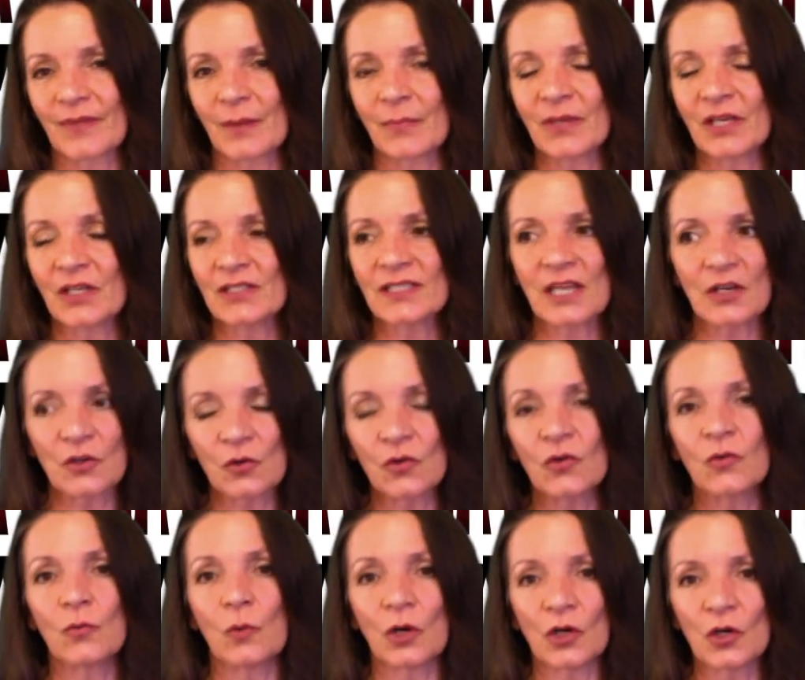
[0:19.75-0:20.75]
Because I know
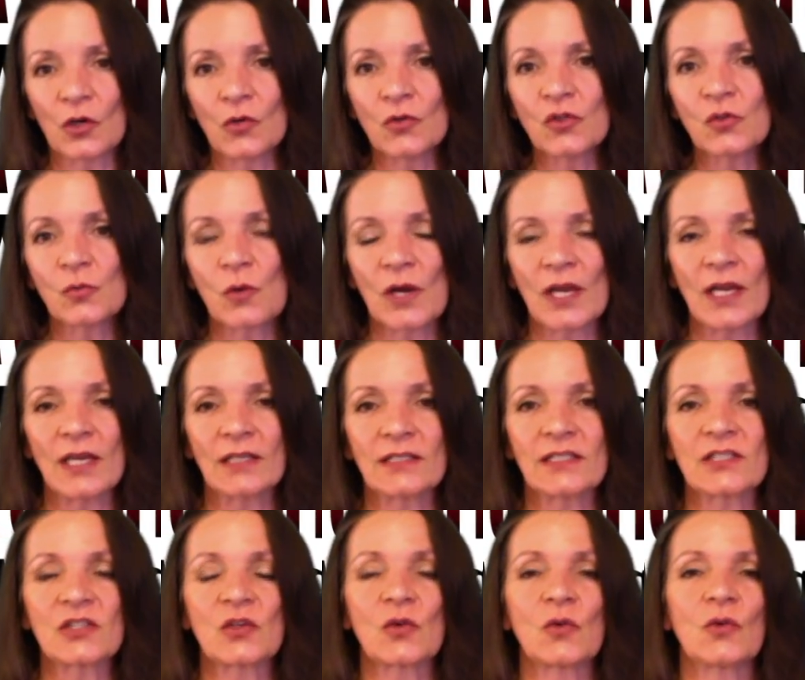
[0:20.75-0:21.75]
you want to lose weight,
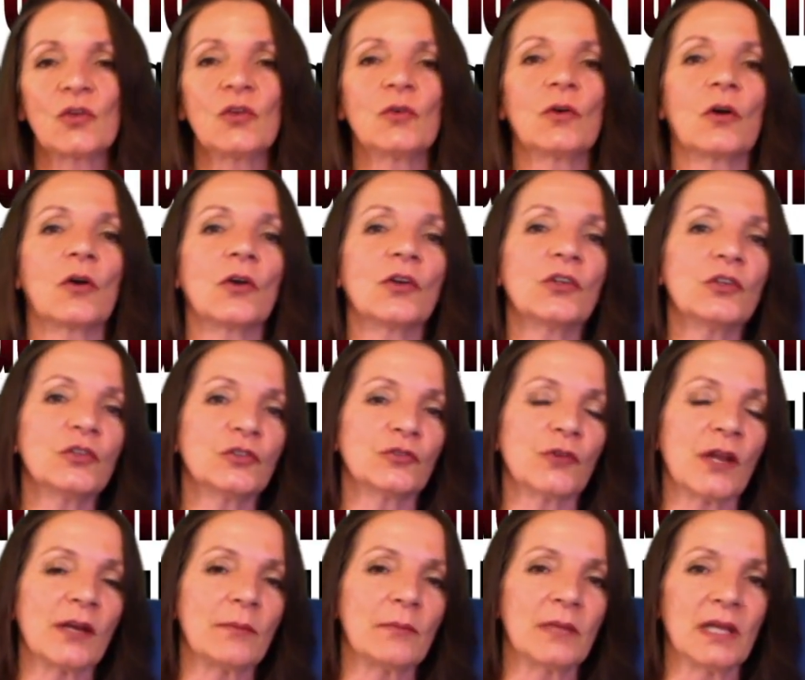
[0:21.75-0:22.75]
so you are on your
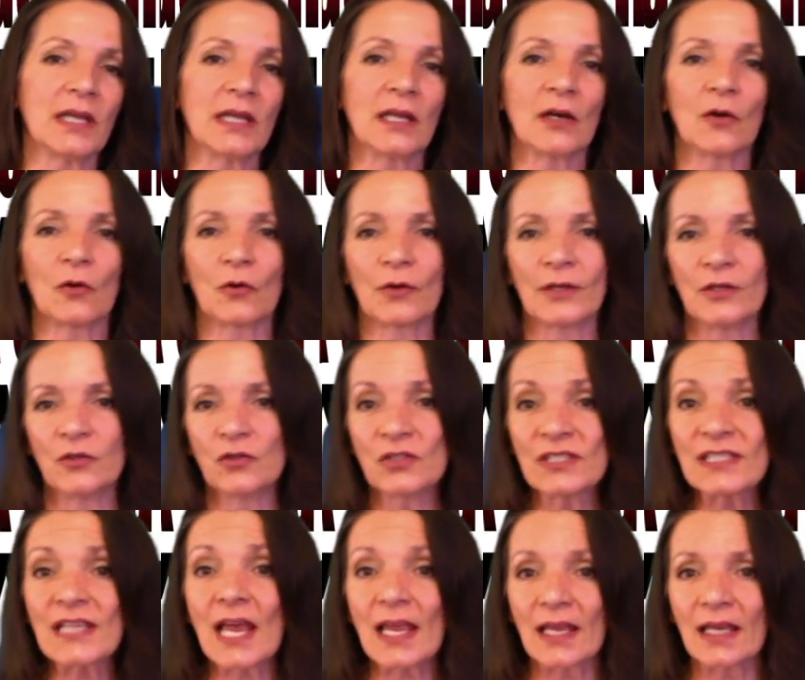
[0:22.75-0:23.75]
treadmill or in your
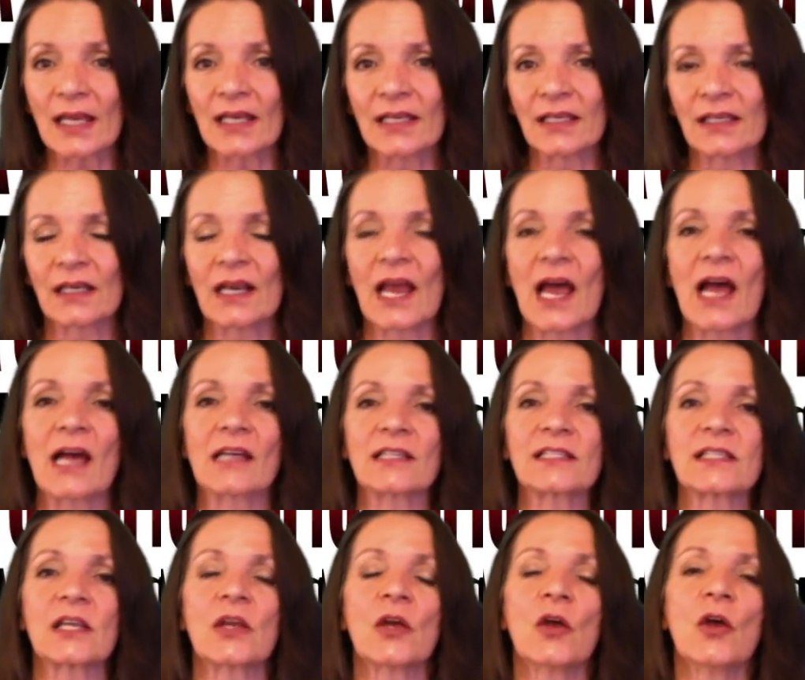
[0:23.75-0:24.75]
cycling
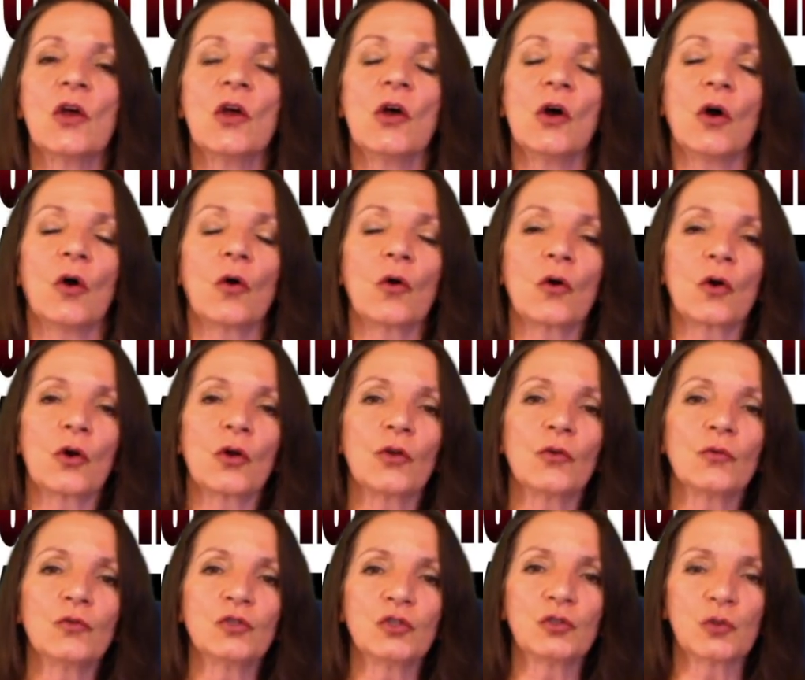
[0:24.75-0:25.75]
class, or
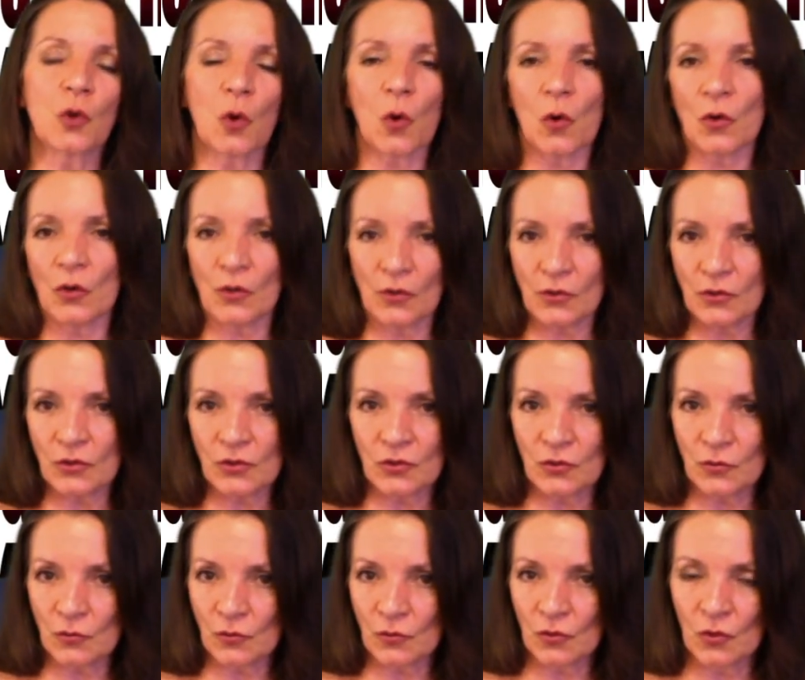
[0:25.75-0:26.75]
you join
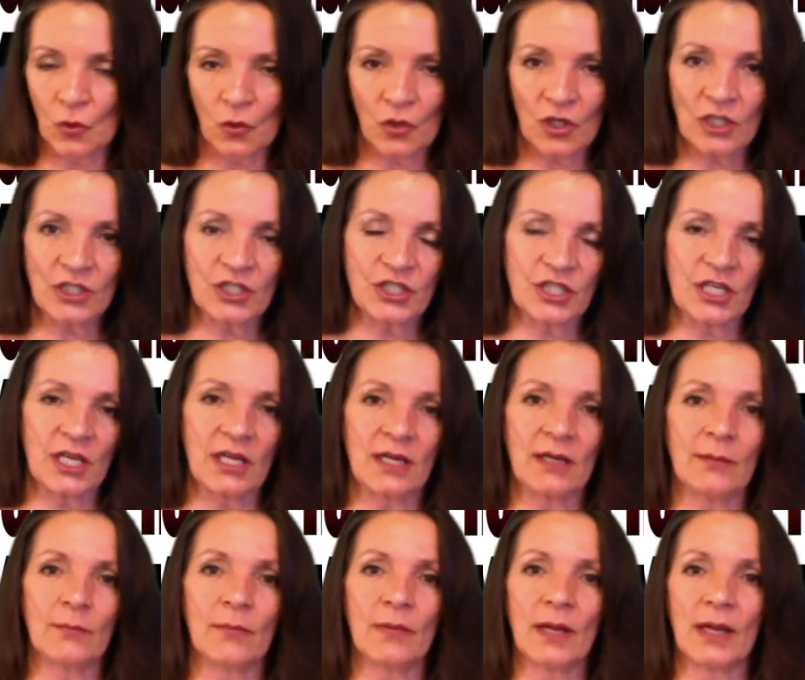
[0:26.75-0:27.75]
your local
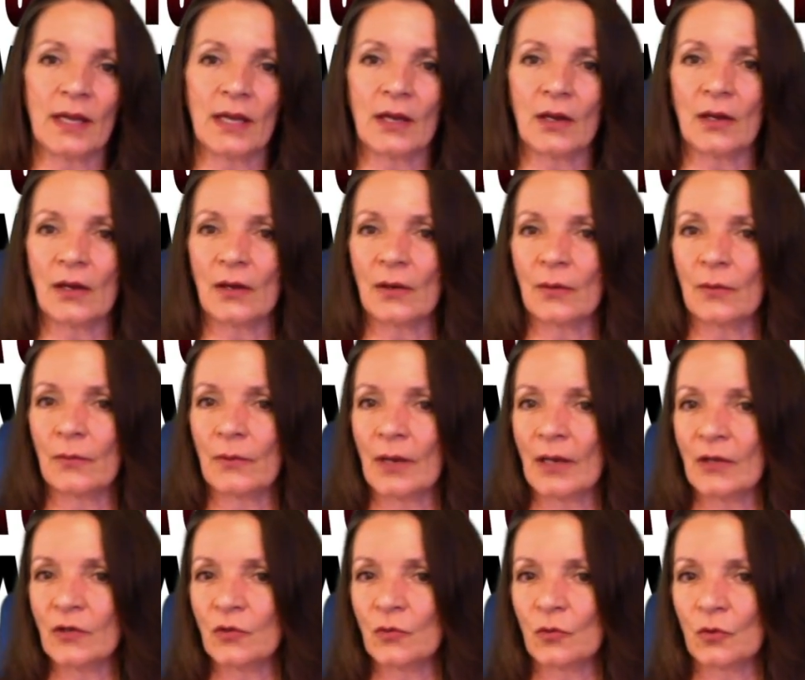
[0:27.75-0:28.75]
gym
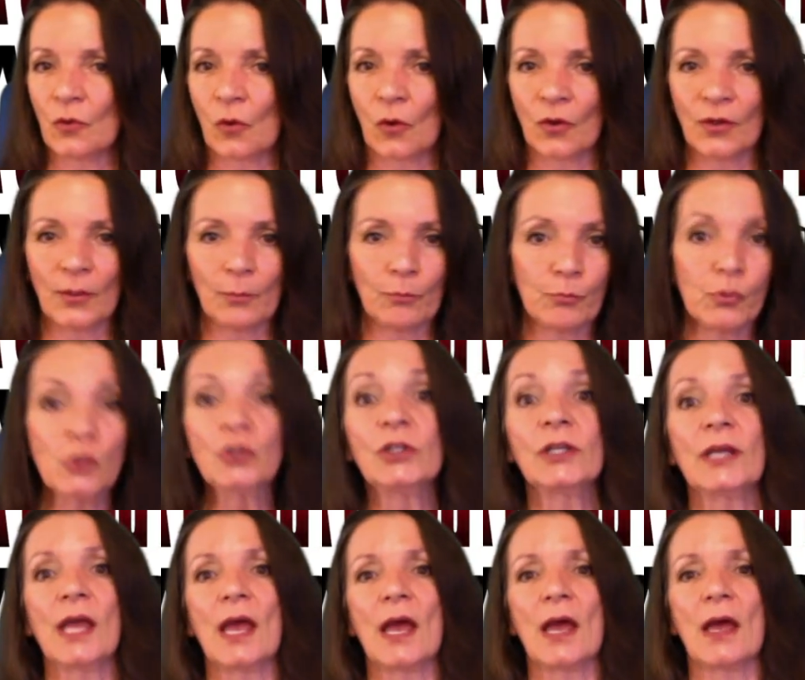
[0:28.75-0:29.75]
and you're on a boot
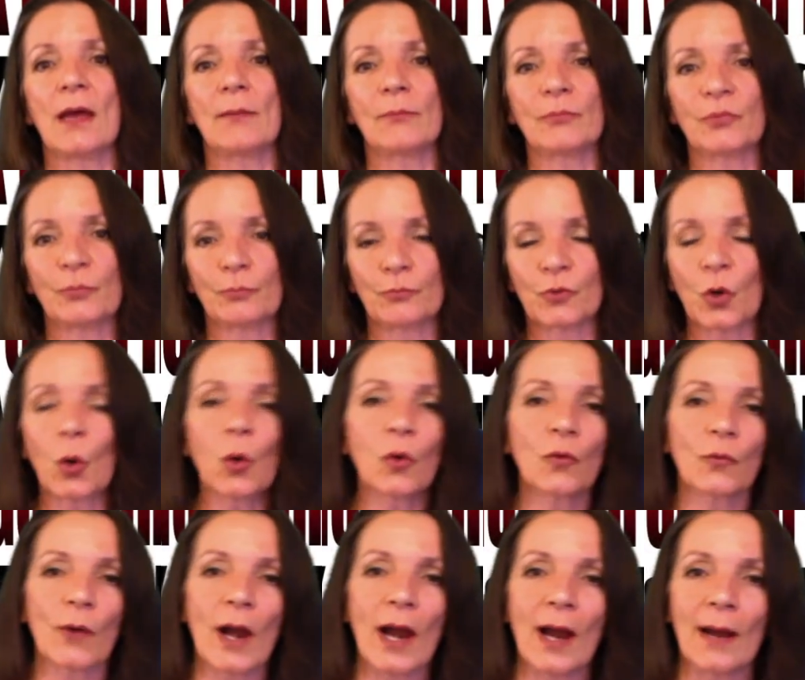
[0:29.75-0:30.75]
camp
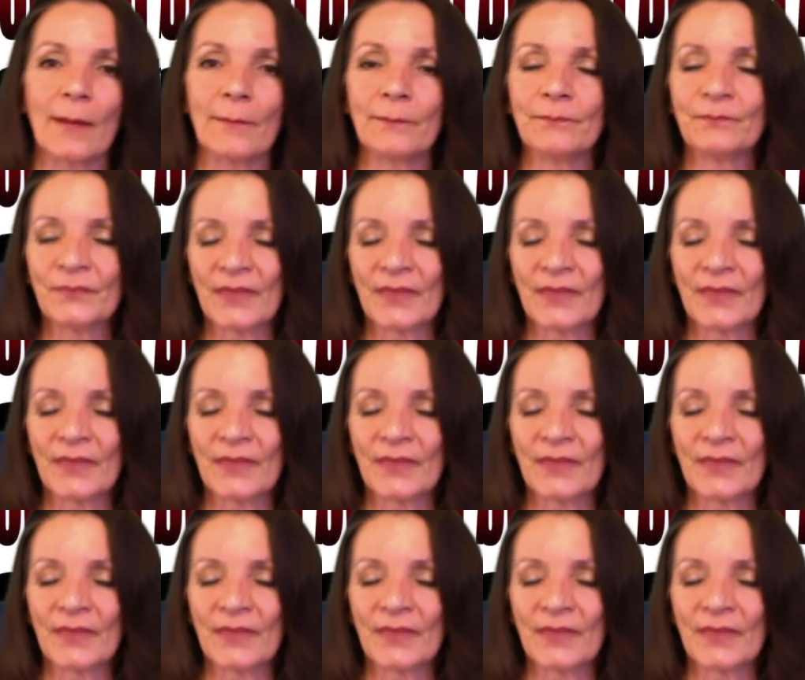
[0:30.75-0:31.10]
program,